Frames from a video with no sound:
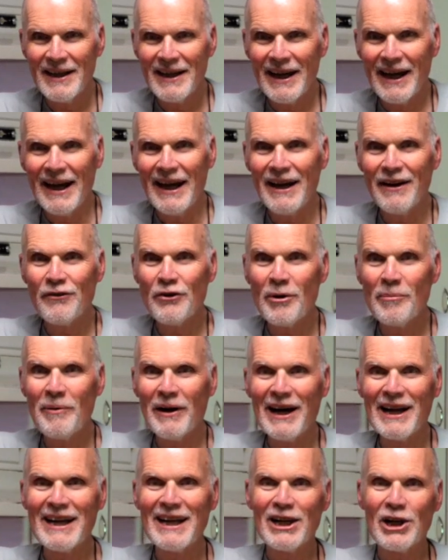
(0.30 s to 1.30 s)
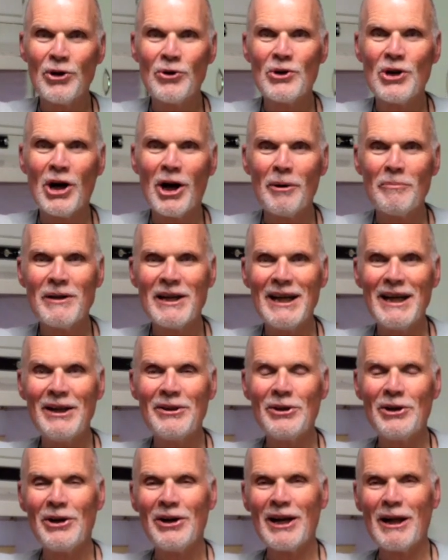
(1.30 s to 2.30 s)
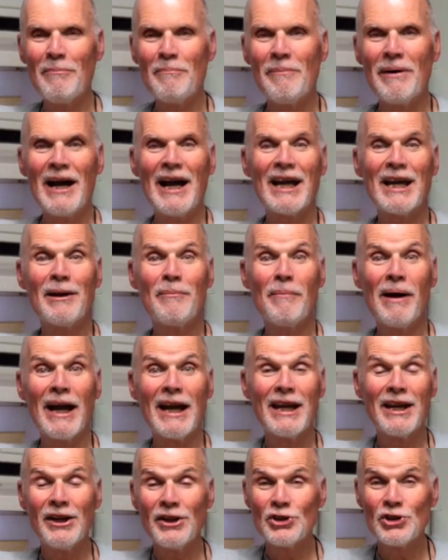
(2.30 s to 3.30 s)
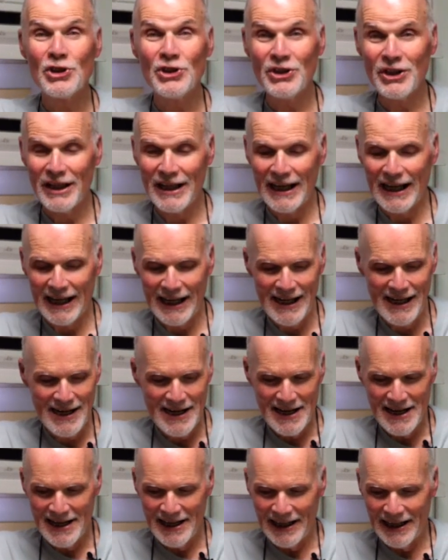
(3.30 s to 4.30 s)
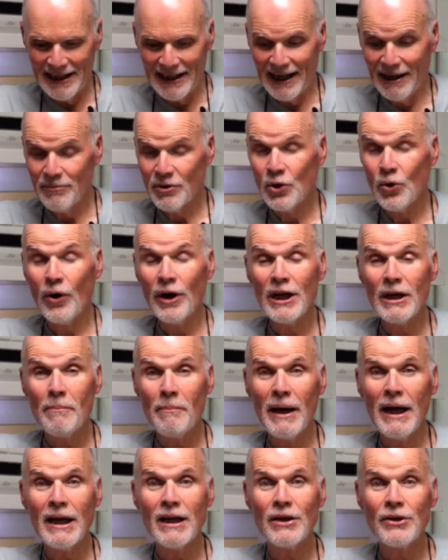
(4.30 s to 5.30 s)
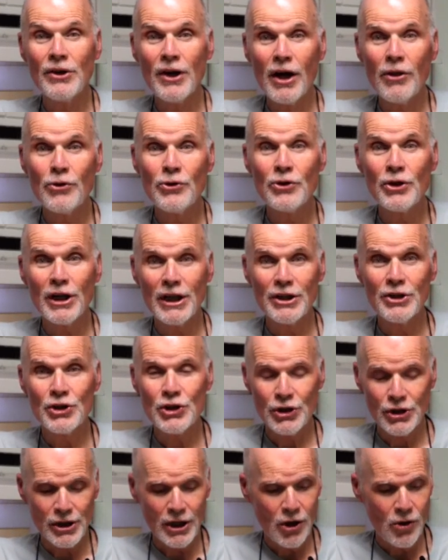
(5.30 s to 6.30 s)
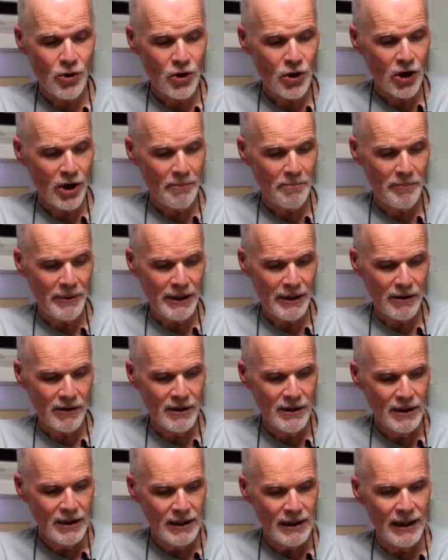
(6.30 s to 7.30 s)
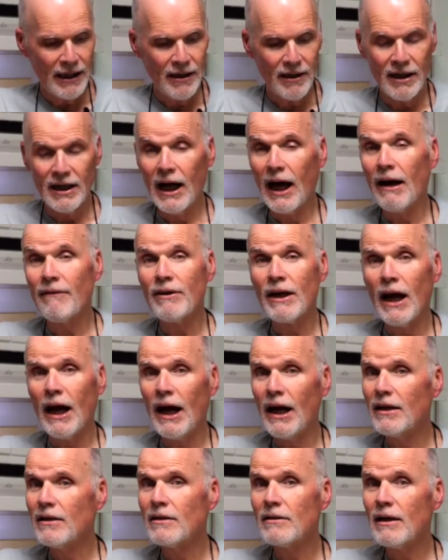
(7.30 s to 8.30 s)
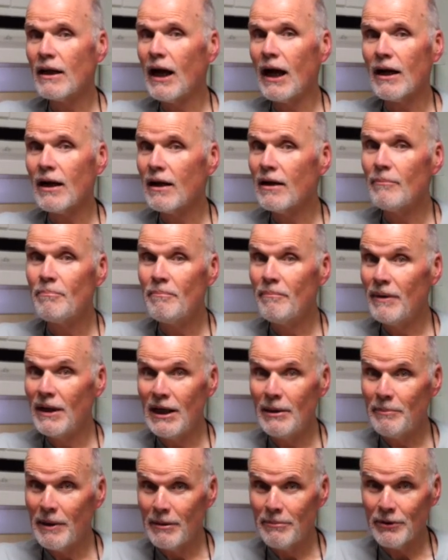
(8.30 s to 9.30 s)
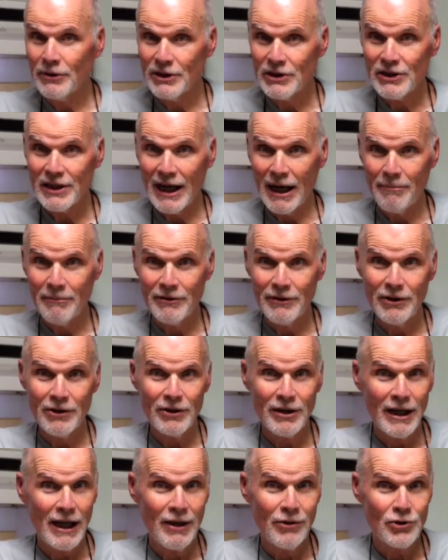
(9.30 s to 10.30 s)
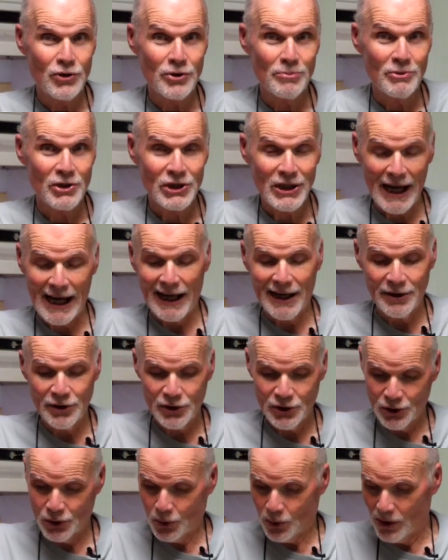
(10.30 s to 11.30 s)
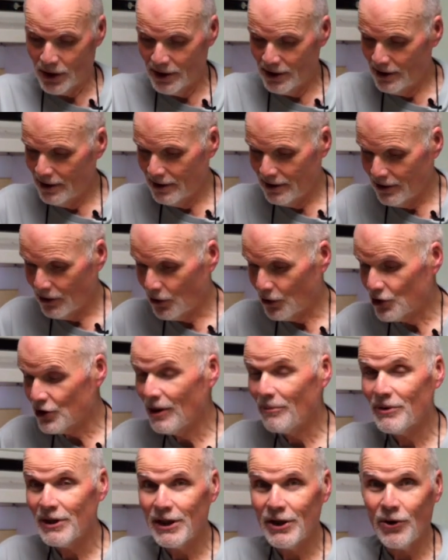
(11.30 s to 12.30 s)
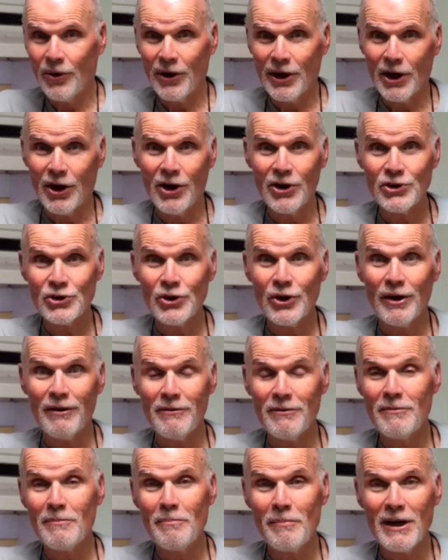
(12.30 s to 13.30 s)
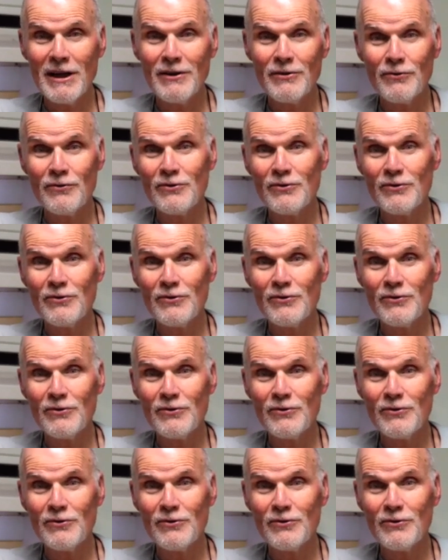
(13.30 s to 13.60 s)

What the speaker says: Hey everybody, Low Carb Keith here, and I'm back in my kitchen today, and I'm going to make another delicious low carb meal. Now, I've got, like many people this time of year, either some sinus or something going on, so I may